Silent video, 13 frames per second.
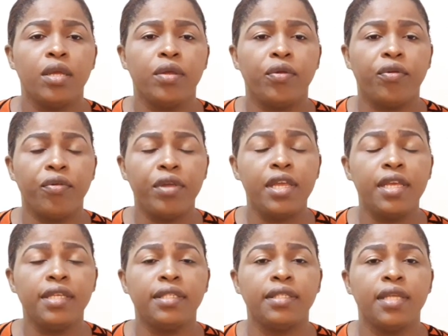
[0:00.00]

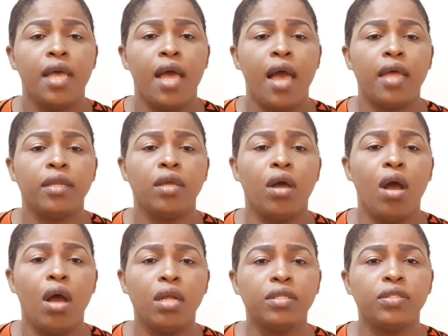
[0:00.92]
grease, and
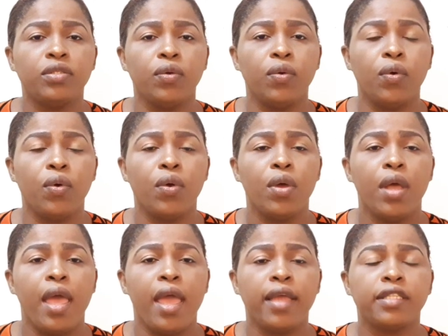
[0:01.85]
also
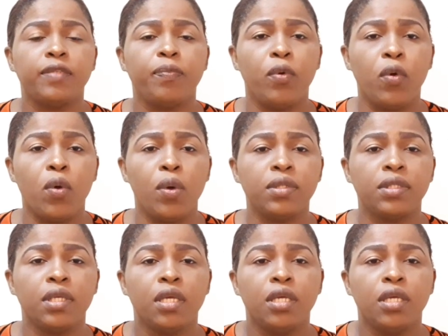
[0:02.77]
exposed